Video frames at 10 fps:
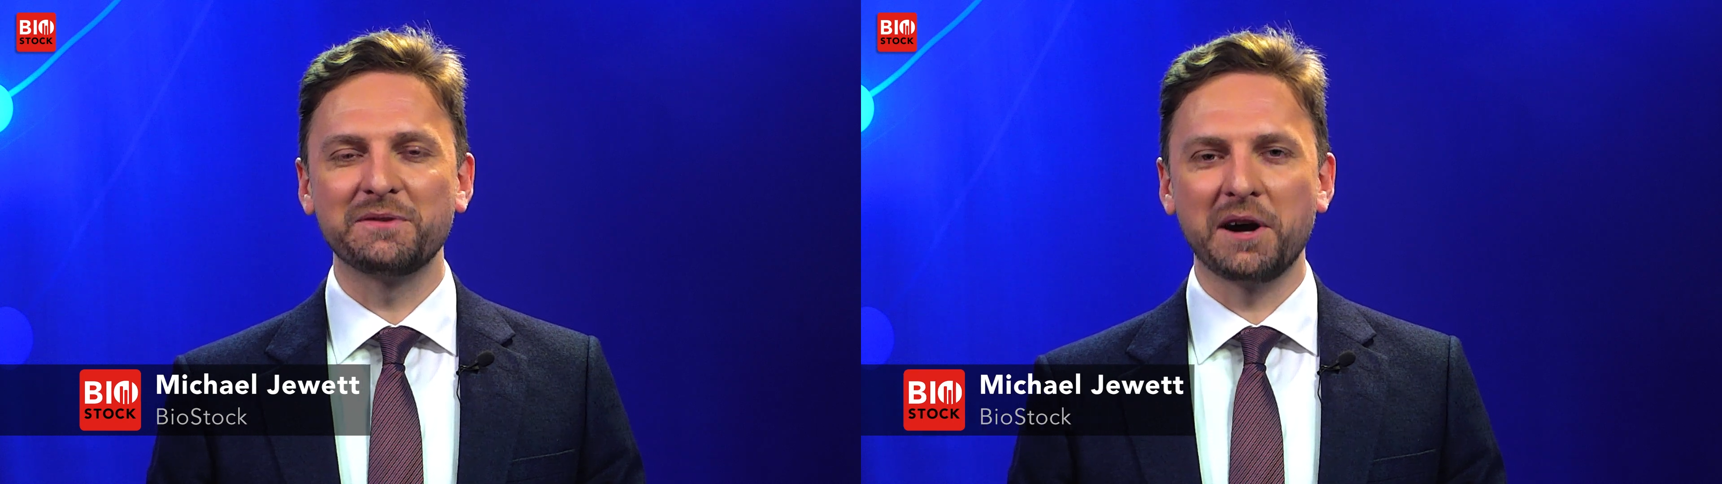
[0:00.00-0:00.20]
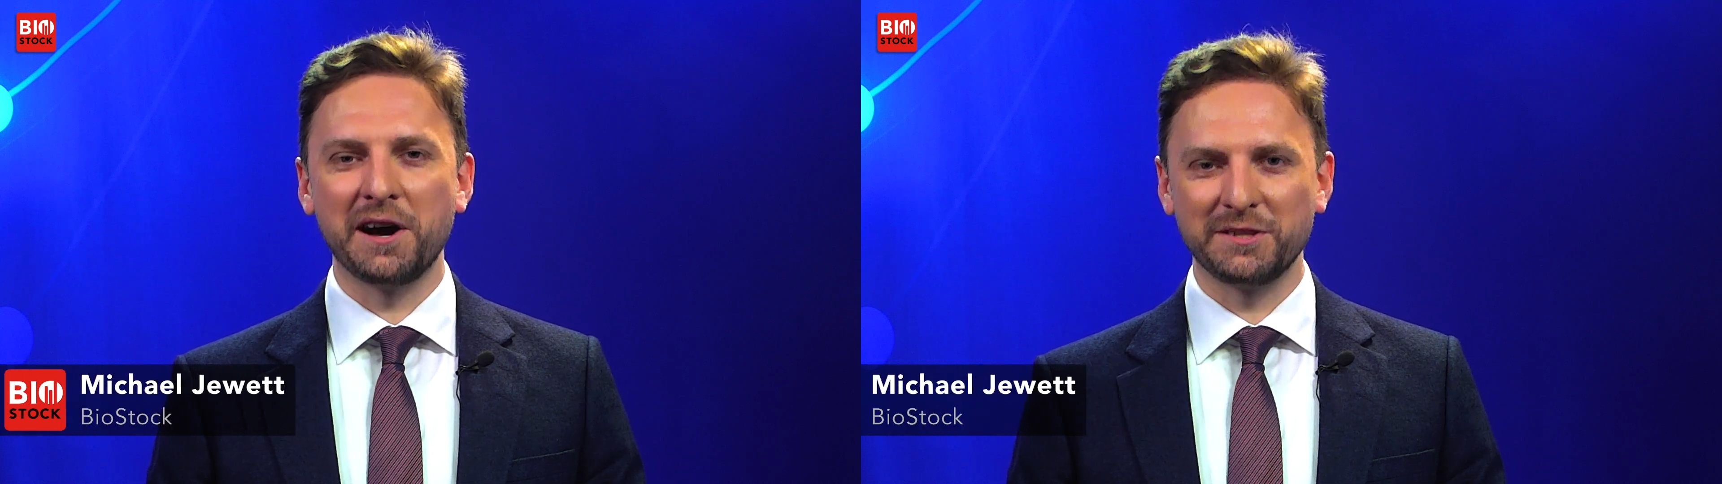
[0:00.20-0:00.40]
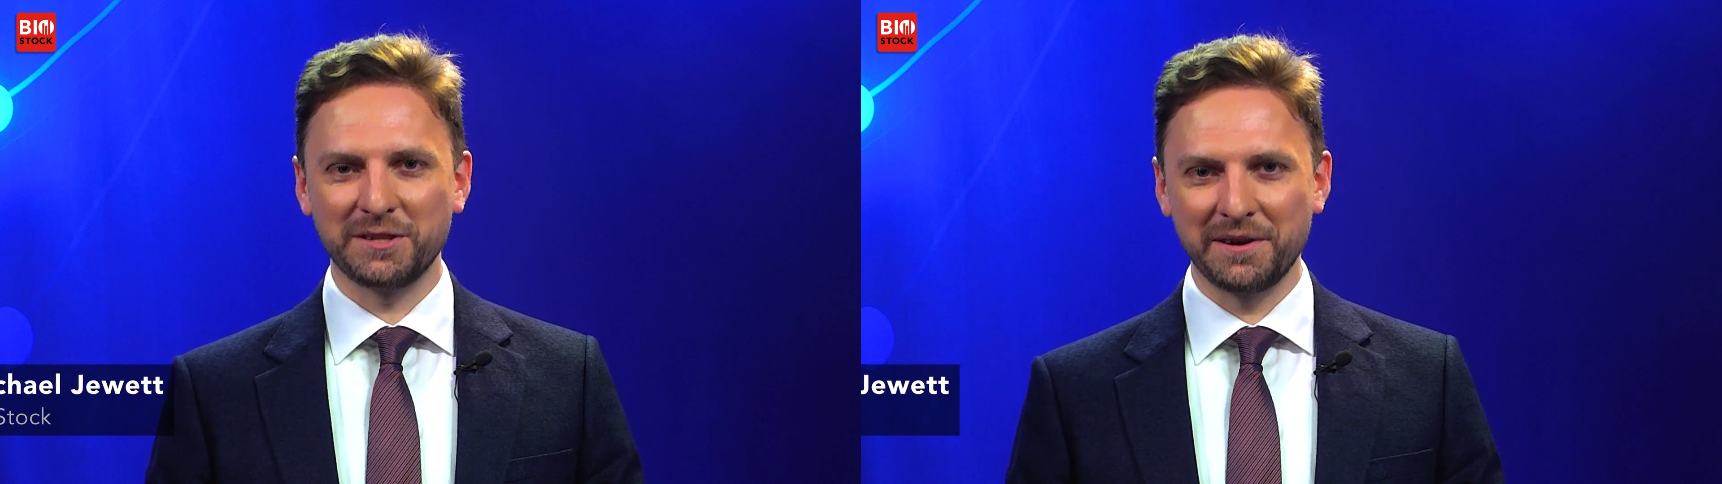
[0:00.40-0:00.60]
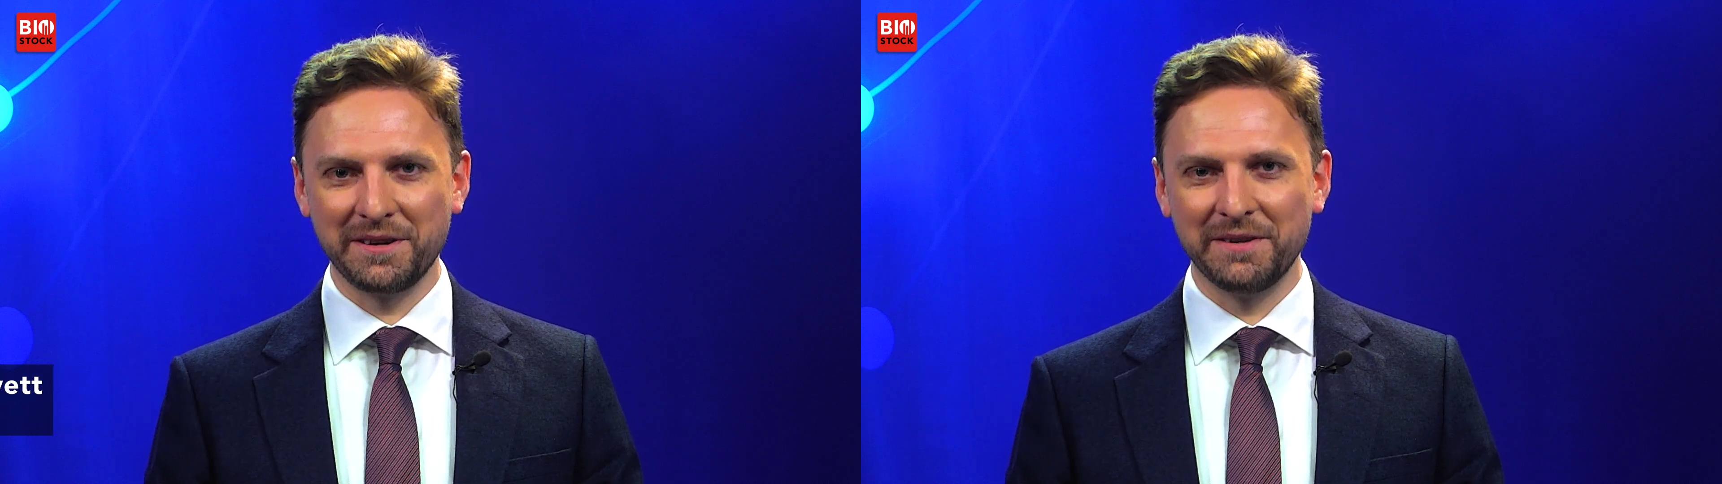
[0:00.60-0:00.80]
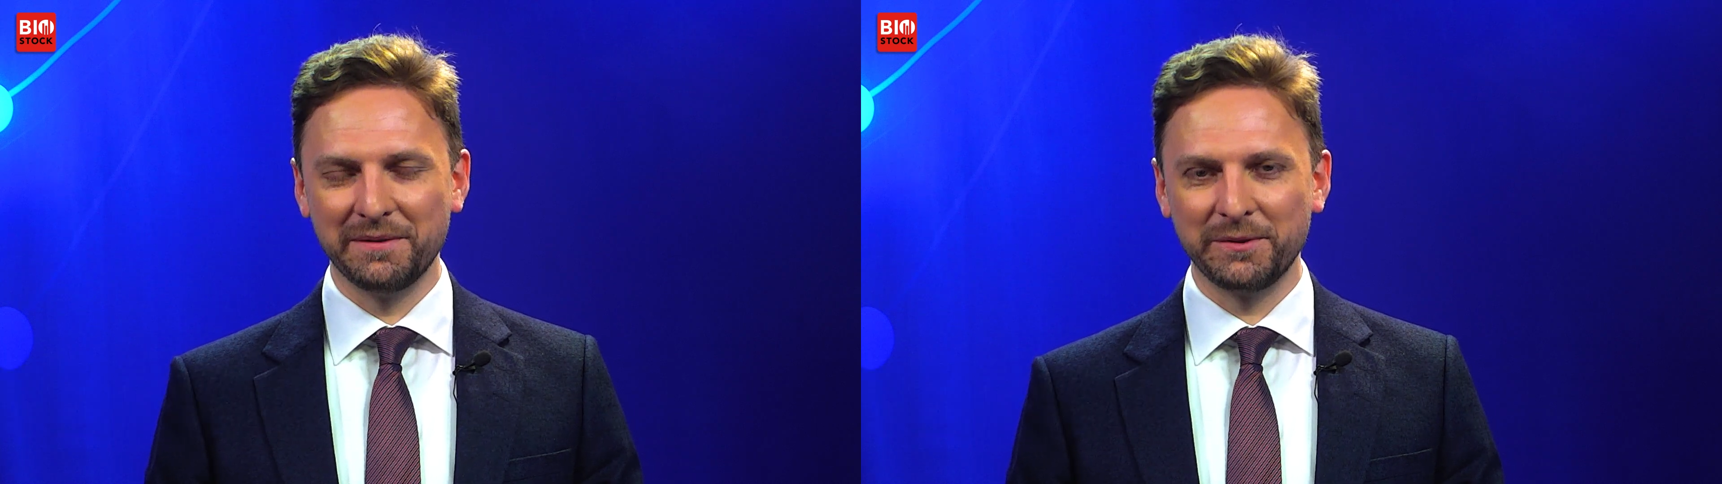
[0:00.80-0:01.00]
to a hot start
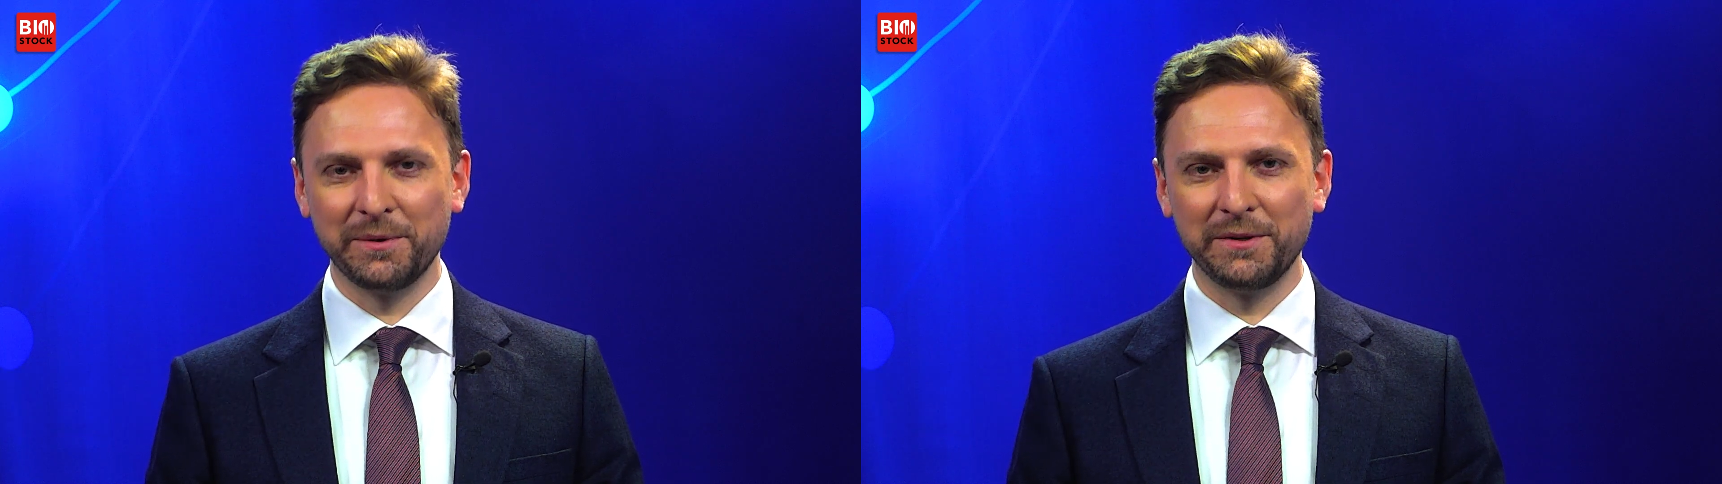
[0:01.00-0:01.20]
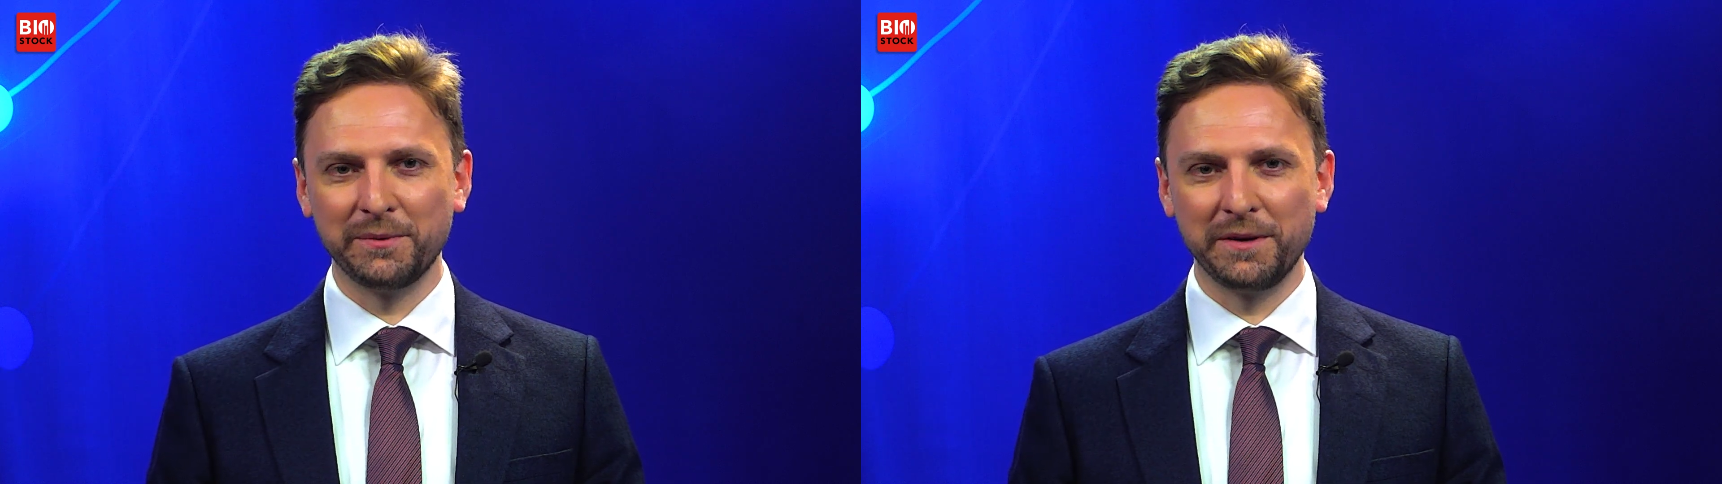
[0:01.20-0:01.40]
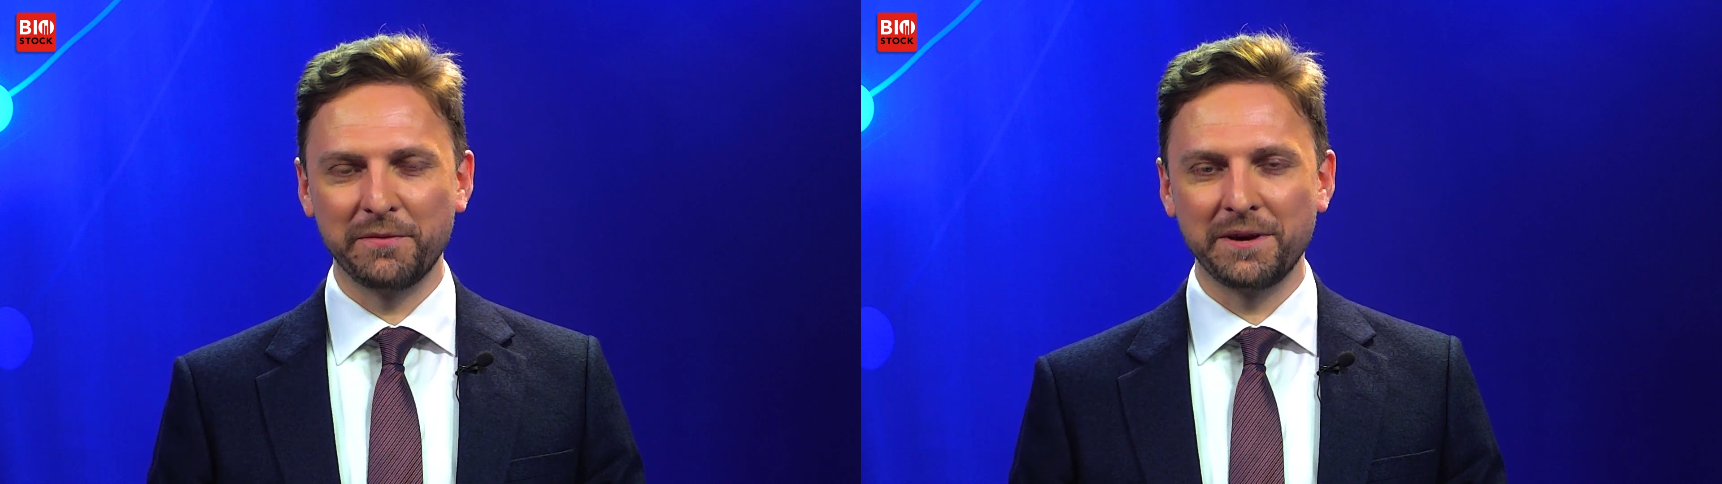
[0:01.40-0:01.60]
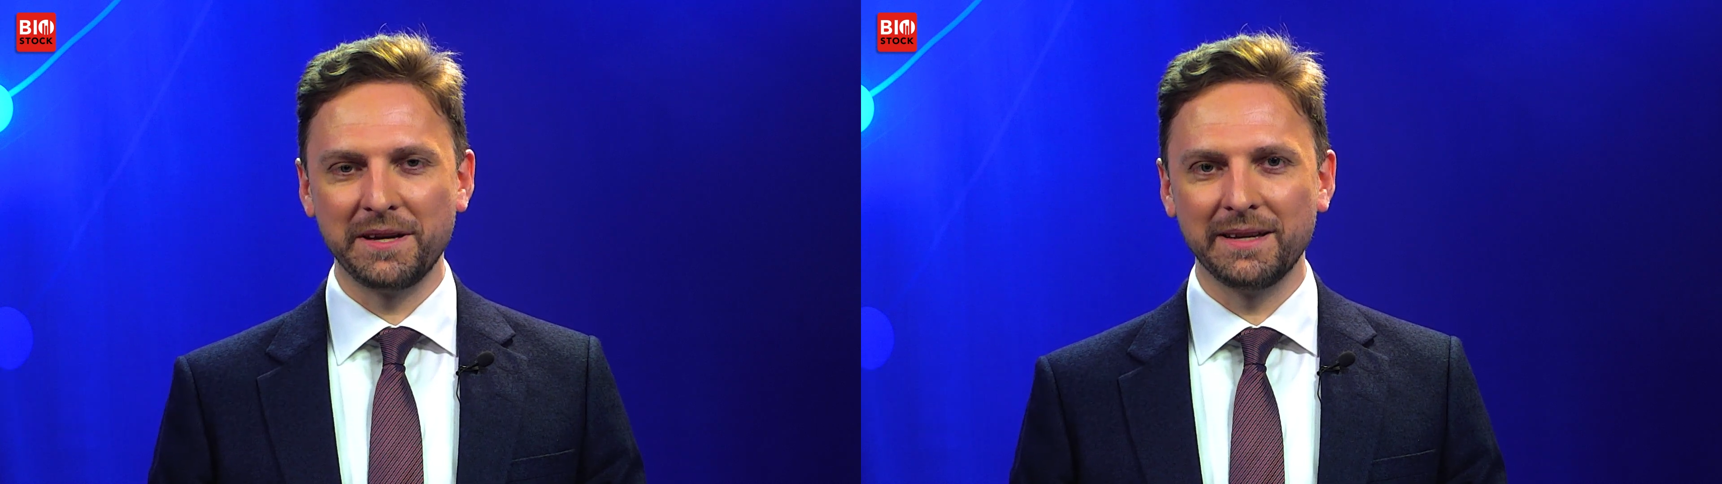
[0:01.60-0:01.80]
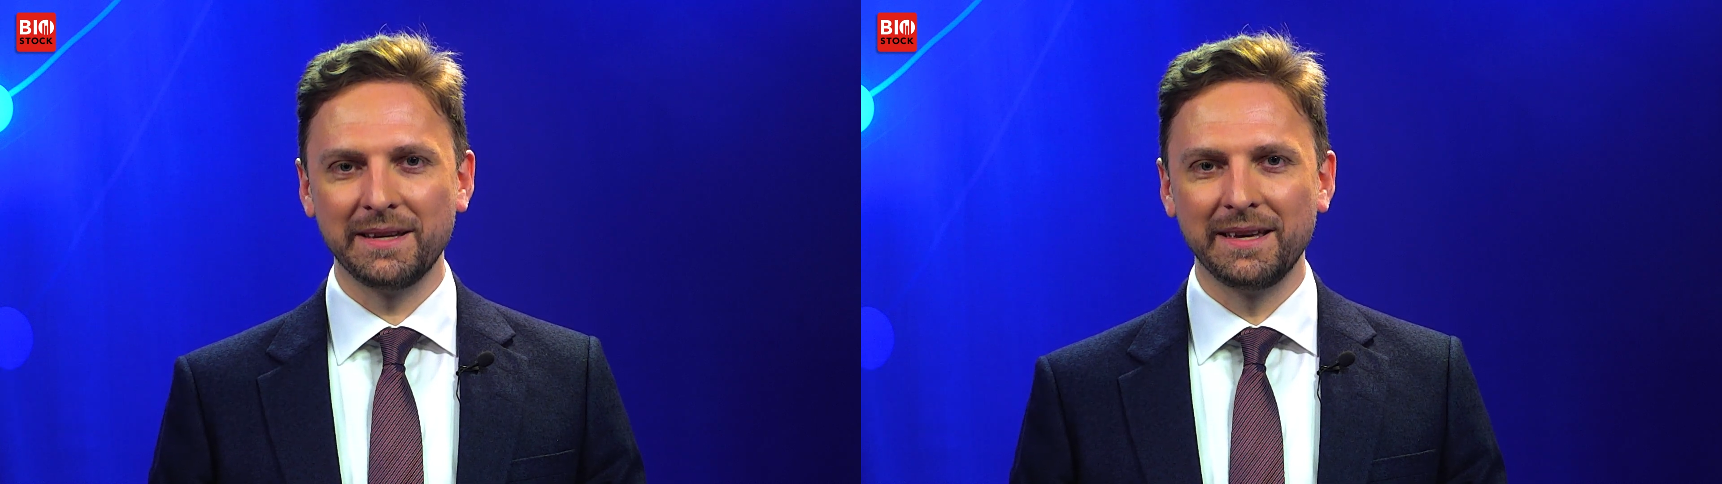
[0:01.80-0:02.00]
here in 2023.